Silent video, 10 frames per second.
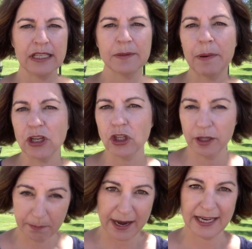special
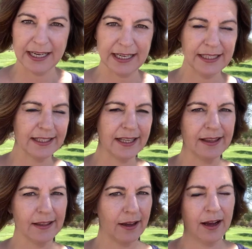amenities
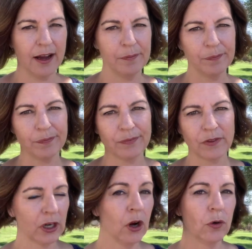and um,
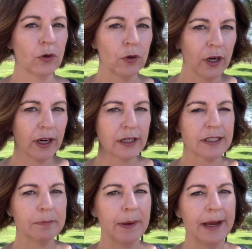their own
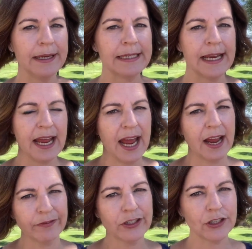quirks, but
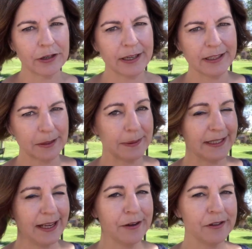after touring this
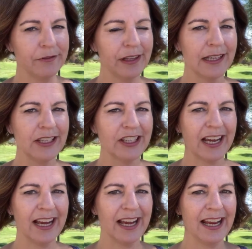Paseos Village,
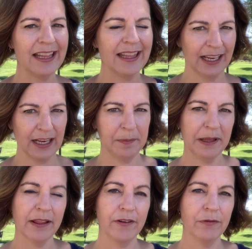I think I'm
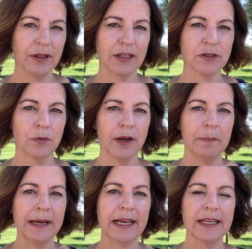in love with this one
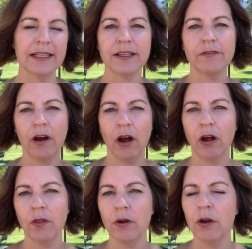because of
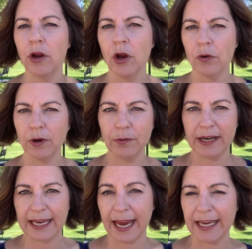all the Red
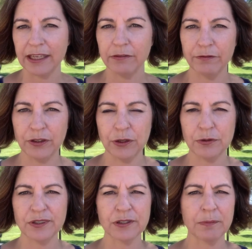Rock Canyon
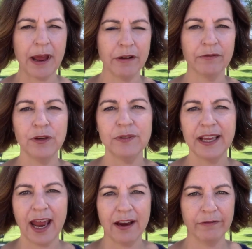views. There's mountain views
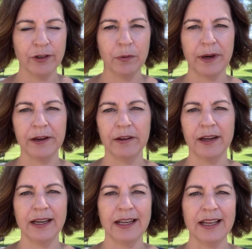everywhere
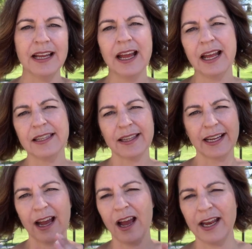and it's like
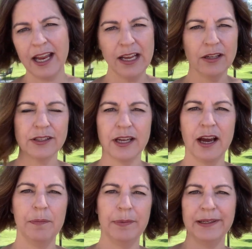on a
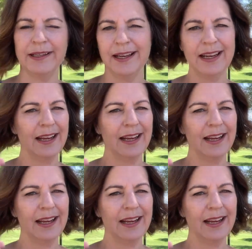hilltop and